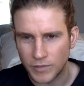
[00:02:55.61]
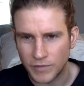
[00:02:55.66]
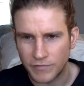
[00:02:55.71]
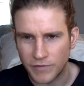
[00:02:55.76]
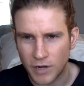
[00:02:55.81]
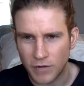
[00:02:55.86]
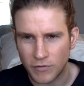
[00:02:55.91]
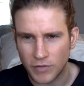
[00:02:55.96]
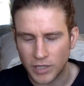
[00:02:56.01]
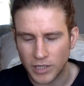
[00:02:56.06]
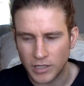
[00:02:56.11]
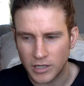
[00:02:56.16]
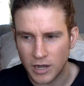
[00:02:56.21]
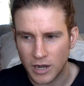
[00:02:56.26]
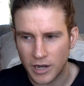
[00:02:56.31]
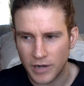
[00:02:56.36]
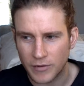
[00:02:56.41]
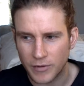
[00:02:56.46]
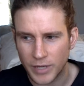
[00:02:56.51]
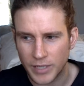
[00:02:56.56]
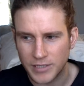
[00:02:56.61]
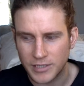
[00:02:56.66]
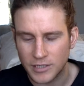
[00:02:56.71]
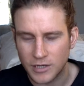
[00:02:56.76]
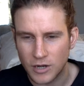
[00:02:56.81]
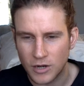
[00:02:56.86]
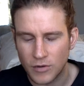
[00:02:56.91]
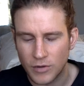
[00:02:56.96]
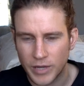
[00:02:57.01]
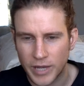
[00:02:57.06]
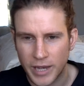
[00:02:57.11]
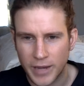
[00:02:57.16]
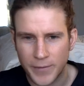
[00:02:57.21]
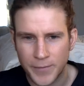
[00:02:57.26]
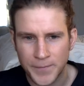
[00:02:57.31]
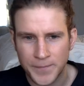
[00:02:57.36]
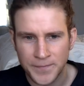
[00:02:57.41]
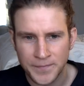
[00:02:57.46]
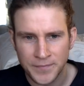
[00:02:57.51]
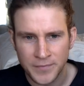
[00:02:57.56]
not really got anywhere to go with that.
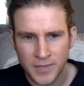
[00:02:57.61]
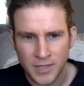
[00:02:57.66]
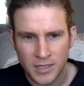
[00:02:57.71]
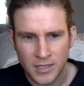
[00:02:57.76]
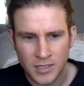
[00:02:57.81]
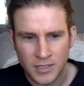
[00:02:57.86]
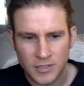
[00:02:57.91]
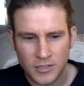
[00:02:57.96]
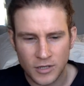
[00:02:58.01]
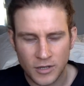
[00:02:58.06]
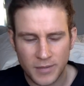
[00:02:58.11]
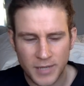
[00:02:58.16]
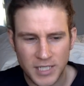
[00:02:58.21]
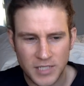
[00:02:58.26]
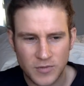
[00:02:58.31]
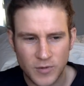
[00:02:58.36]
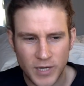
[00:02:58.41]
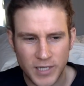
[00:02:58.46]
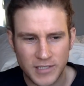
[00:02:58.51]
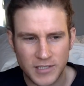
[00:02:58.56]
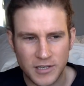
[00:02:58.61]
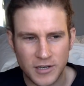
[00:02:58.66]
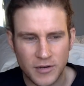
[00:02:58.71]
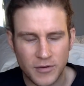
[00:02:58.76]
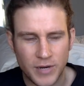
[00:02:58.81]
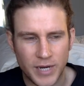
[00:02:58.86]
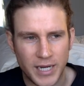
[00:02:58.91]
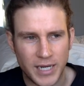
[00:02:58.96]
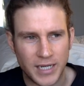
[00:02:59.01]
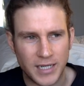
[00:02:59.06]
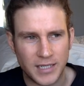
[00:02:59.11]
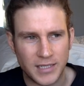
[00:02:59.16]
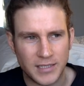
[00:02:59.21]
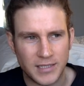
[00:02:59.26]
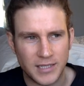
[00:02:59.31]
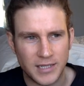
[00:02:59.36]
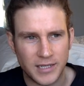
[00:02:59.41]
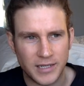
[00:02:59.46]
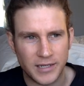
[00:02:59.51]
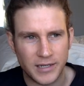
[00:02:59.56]
So the best way to do it
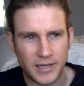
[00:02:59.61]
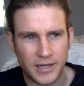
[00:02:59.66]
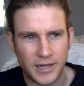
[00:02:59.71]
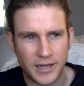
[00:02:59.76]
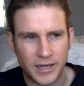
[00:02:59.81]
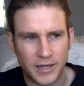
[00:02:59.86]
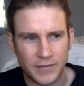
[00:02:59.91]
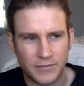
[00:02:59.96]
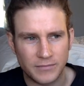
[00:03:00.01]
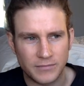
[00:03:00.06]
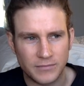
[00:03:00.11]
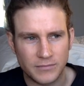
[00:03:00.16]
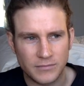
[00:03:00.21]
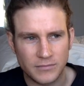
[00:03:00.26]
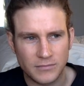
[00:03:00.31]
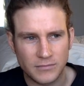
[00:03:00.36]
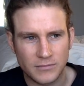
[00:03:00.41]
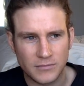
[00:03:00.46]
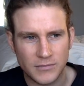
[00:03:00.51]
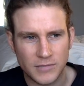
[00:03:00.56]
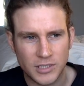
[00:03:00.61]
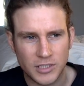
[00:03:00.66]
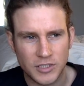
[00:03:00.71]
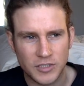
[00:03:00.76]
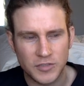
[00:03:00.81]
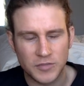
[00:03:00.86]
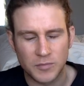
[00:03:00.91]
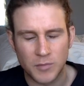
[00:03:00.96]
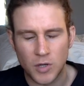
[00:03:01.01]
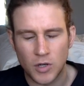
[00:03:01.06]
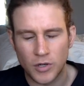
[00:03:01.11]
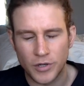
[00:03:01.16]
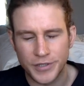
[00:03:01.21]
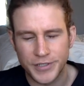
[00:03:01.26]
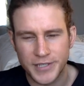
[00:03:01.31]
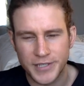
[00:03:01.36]
is in small